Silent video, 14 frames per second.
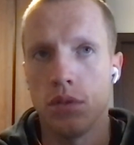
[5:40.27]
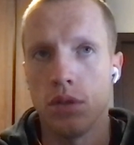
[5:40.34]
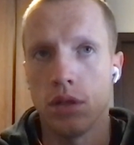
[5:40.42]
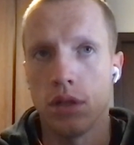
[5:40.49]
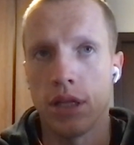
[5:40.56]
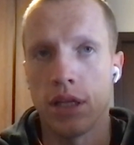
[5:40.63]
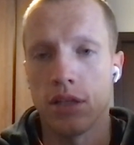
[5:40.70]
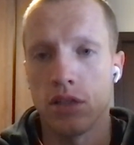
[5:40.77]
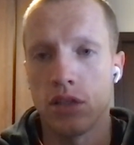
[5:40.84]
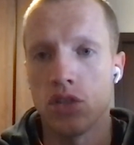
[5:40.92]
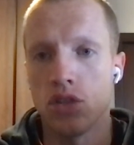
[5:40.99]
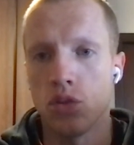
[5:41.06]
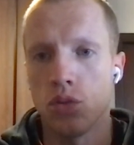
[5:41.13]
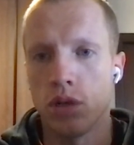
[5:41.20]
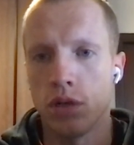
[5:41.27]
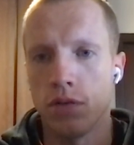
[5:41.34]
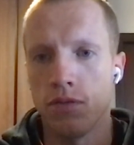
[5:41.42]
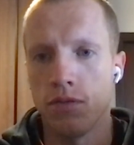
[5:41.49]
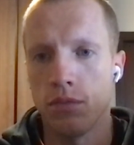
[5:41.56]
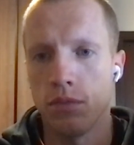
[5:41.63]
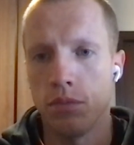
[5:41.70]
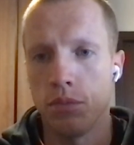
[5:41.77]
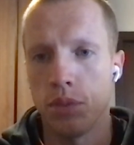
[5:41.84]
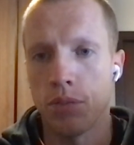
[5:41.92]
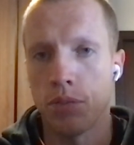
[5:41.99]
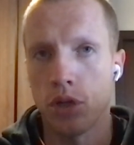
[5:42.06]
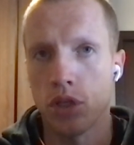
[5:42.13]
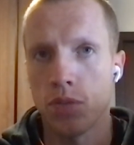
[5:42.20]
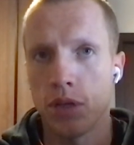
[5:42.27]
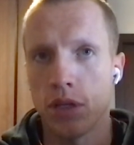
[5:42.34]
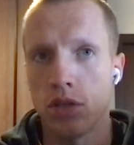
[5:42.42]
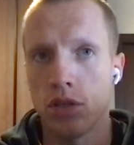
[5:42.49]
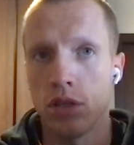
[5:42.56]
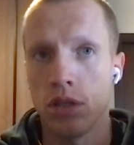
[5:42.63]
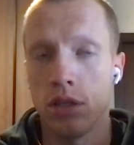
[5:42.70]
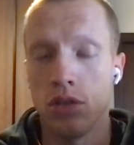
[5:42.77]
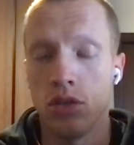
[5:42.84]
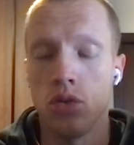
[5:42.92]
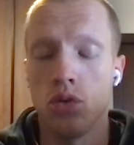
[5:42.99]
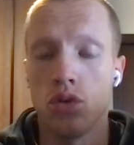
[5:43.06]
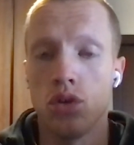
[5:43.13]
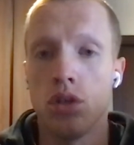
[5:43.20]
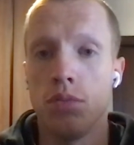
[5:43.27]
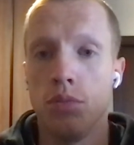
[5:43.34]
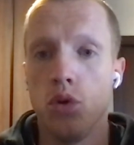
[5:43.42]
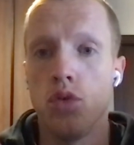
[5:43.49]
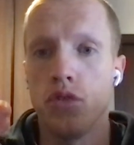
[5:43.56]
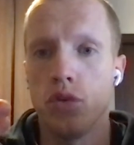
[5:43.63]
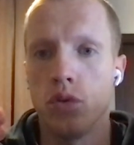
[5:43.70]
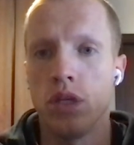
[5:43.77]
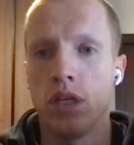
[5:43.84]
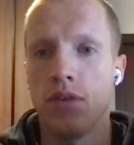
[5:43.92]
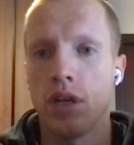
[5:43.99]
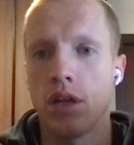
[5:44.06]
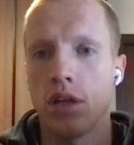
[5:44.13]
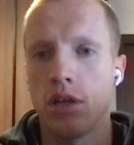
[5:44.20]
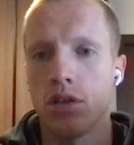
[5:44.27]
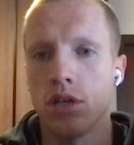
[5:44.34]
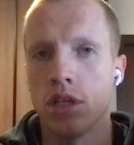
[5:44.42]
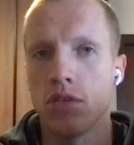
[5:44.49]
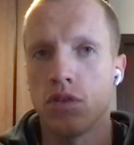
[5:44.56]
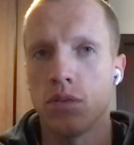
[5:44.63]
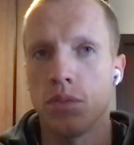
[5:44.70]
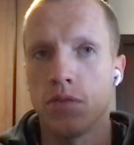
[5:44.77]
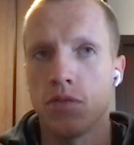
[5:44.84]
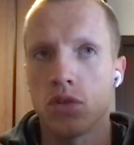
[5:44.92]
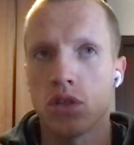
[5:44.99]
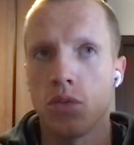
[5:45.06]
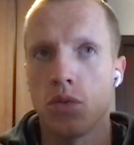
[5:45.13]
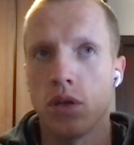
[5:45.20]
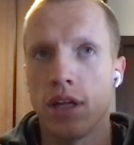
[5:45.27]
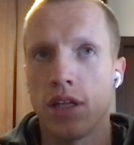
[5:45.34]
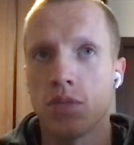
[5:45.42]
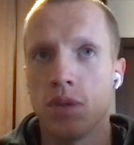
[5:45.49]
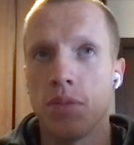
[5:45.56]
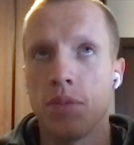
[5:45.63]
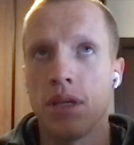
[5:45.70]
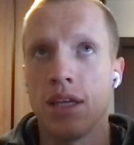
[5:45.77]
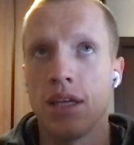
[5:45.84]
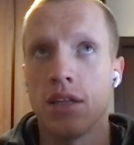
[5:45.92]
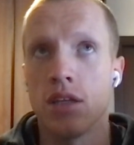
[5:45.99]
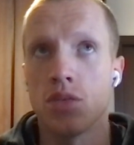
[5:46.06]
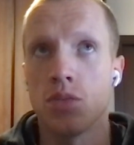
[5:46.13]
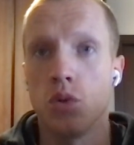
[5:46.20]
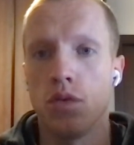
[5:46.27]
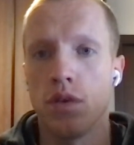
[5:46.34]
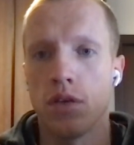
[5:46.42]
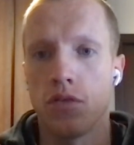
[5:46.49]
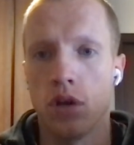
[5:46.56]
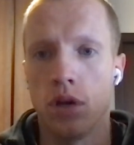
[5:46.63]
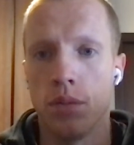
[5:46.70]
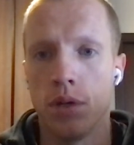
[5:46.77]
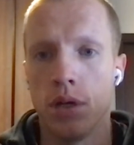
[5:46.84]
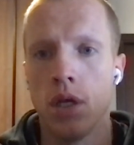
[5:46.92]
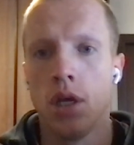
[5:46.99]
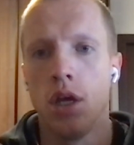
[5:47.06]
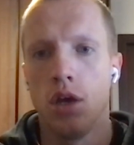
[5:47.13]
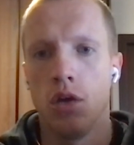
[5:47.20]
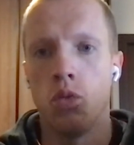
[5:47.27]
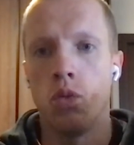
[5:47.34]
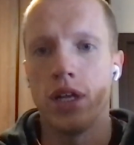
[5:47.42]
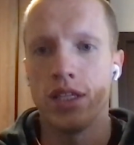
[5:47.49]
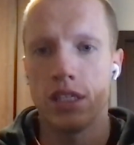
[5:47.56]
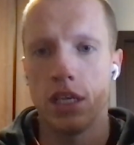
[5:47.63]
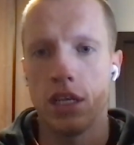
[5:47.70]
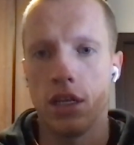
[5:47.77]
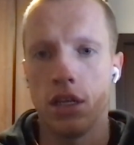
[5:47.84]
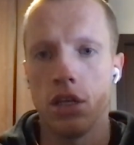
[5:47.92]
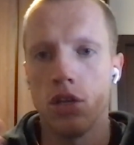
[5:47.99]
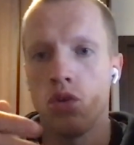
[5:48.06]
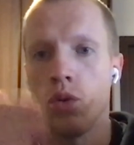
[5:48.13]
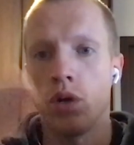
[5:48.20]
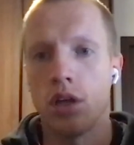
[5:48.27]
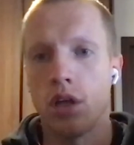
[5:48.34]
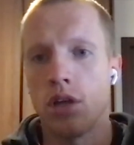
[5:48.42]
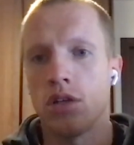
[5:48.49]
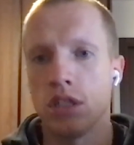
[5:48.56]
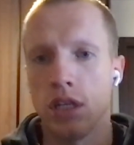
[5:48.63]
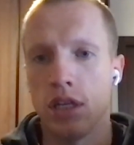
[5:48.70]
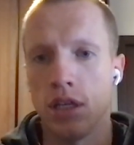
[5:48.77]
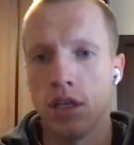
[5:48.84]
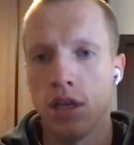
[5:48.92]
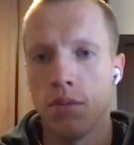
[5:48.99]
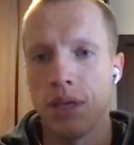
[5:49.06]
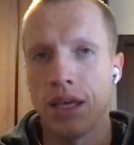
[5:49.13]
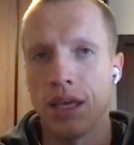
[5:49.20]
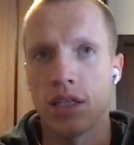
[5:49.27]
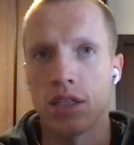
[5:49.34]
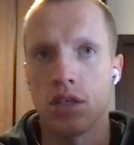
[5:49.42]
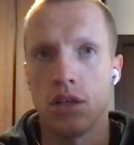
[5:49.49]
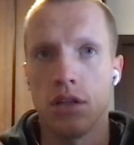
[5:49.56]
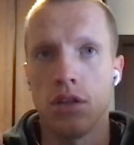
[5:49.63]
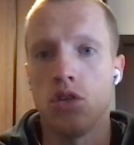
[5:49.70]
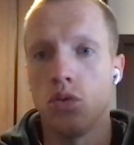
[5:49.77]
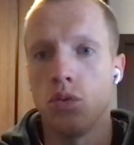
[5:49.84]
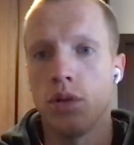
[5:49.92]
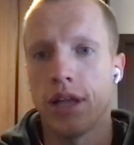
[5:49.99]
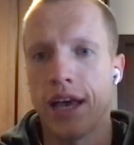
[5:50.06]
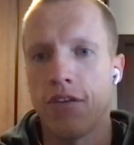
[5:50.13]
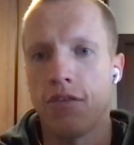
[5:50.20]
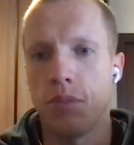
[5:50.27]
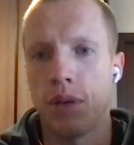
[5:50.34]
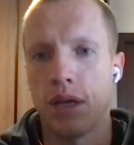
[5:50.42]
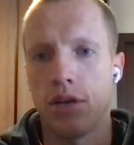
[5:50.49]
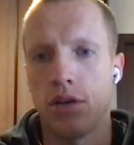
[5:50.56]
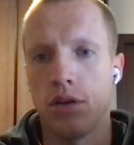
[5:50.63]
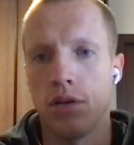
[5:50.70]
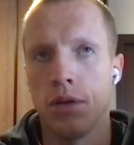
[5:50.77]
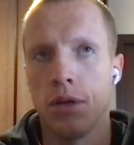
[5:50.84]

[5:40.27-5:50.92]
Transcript: like since you were a big prospect, you could move to even another country. But for someone else, maybe it is moving from one city to another city because you will have better